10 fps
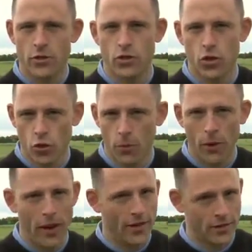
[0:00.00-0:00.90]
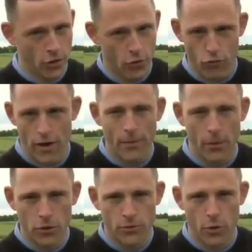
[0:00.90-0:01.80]
So as a good player, that's a great
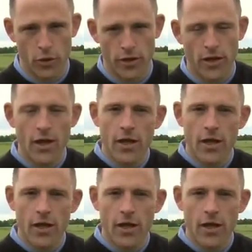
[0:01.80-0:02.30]
plus point.